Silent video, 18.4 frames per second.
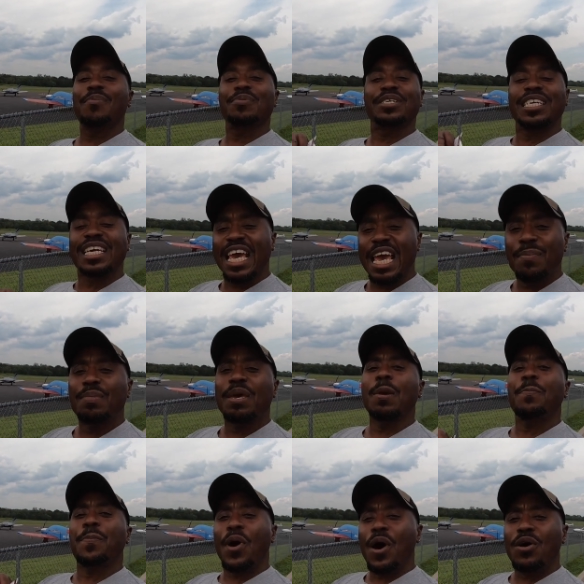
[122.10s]
Keep
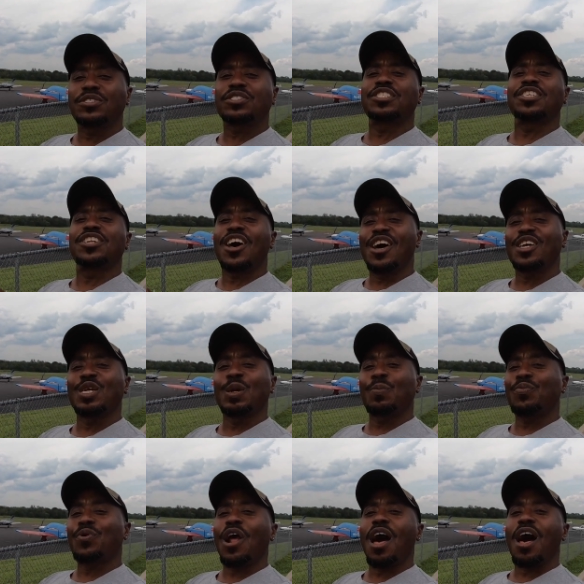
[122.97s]
me posted on your
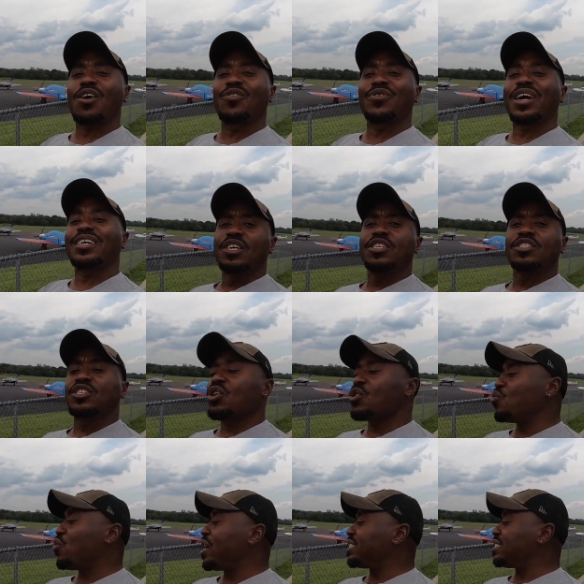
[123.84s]
progress. So
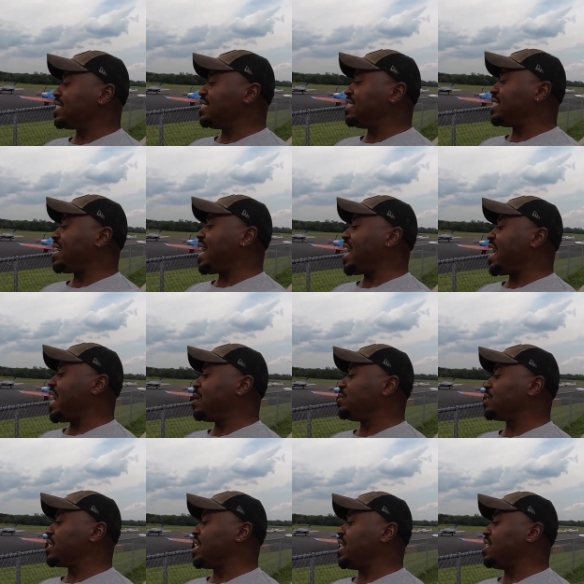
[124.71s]
Quezzy
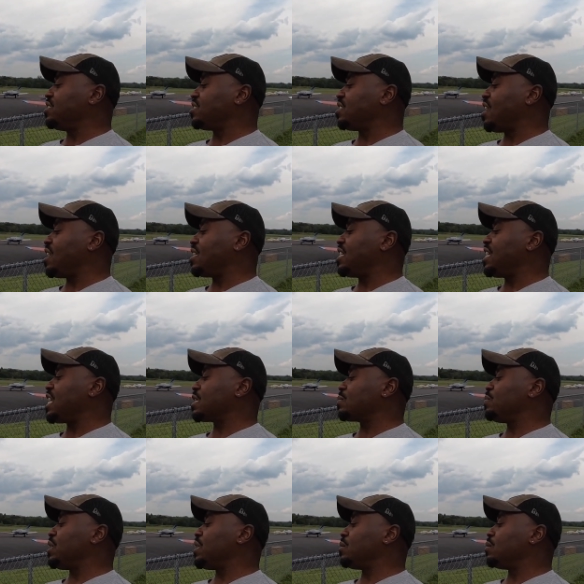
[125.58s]
James, Keyshawn
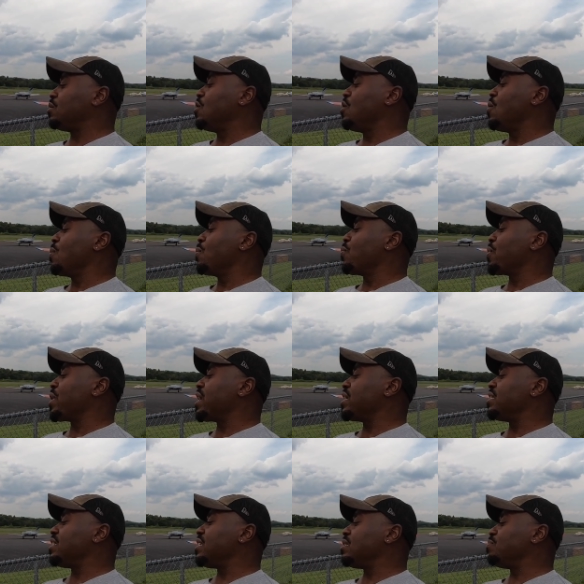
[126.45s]
Hickman,
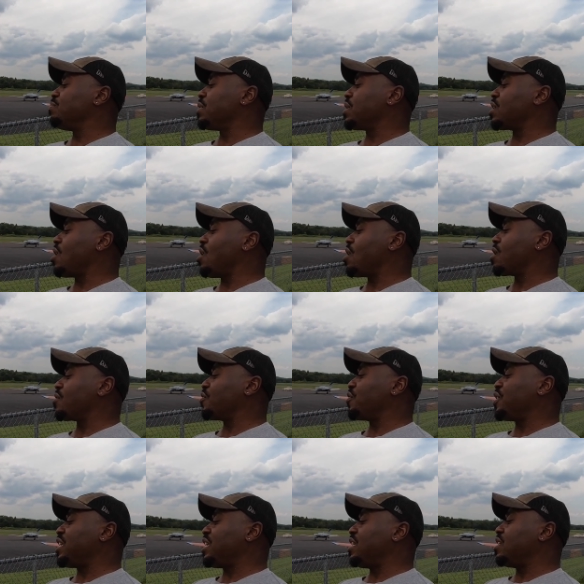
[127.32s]
Brendan
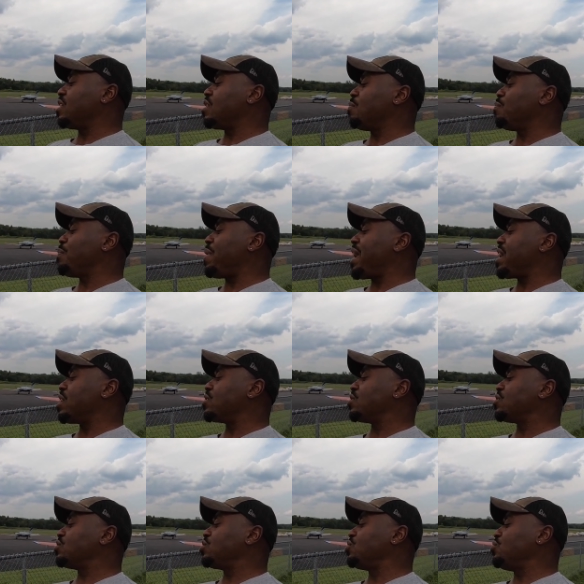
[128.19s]
McCarthy,
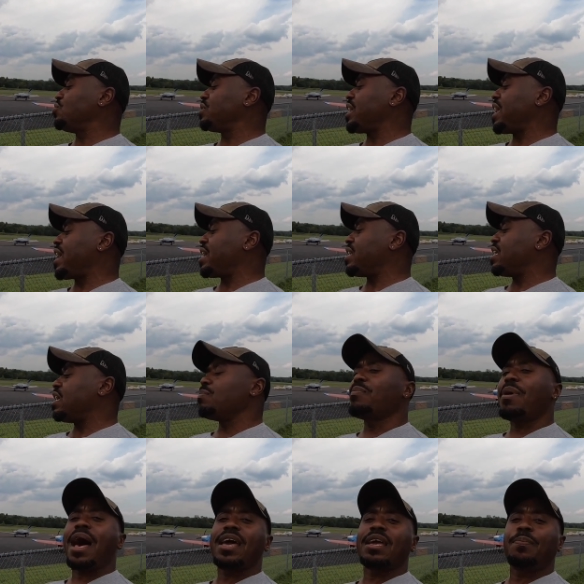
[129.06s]
Commander Toucan, and
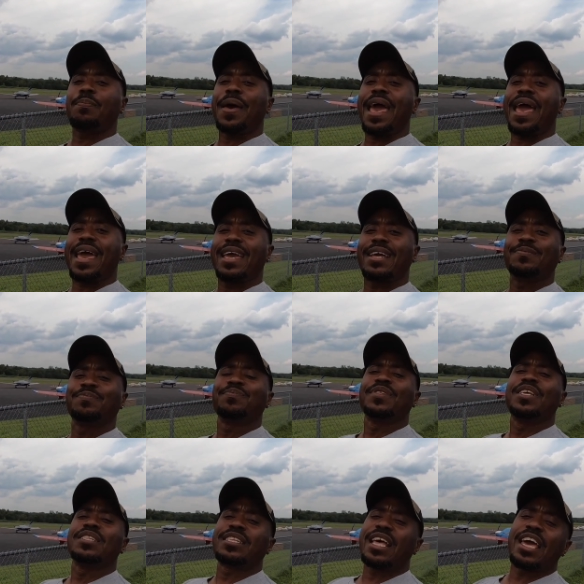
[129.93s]
Maya Pang,
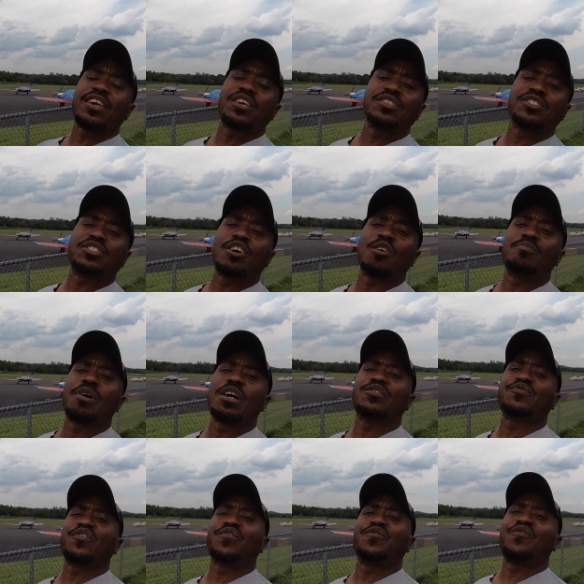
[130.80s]
thank you so
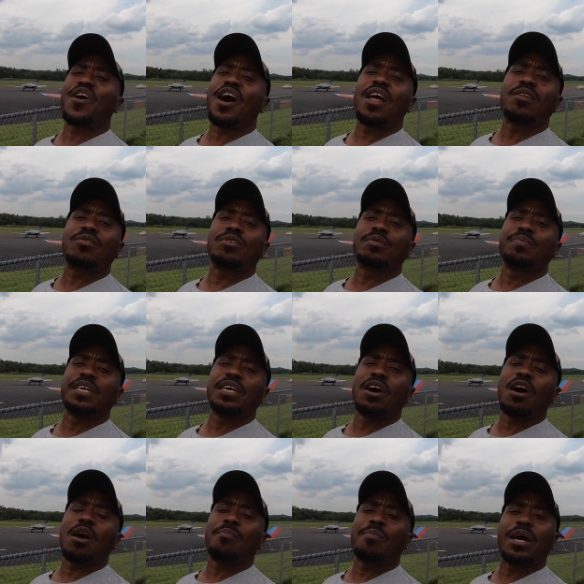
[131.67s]
much for following me
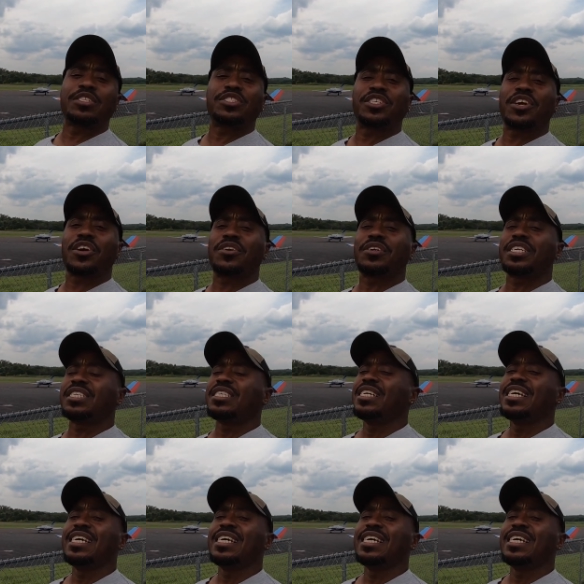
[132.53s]
on my journey.